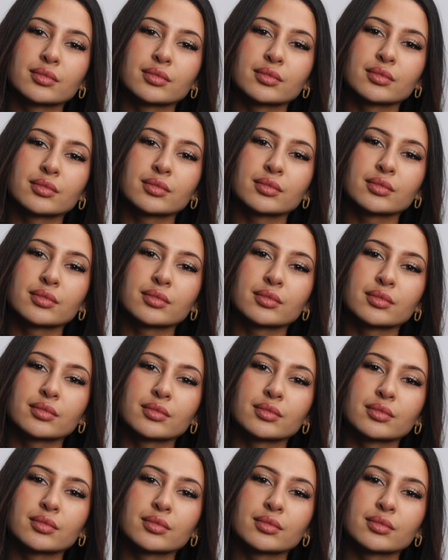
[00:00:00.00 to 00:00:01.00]

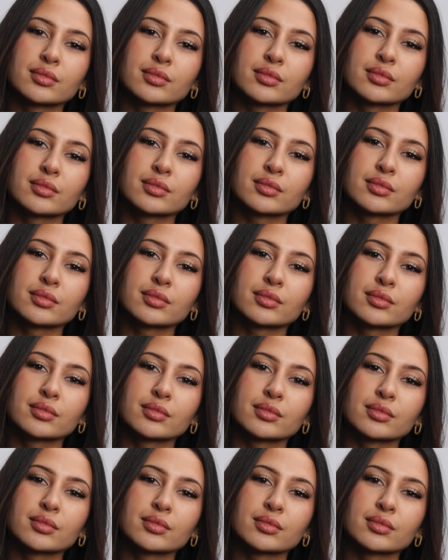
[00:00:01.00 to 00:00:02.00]

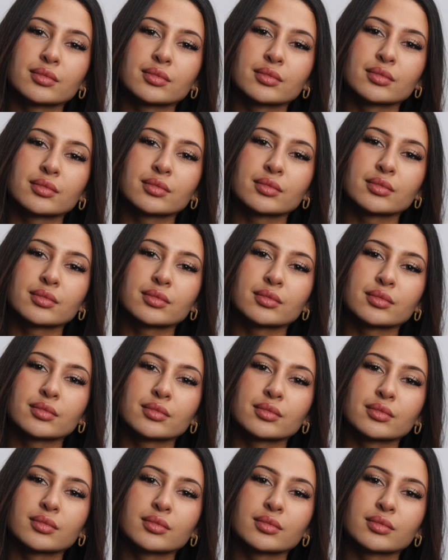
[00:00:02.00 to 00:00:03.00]

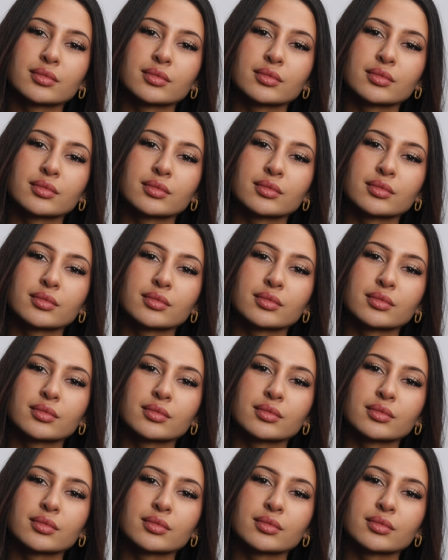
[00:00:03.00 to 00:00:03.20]
(silence)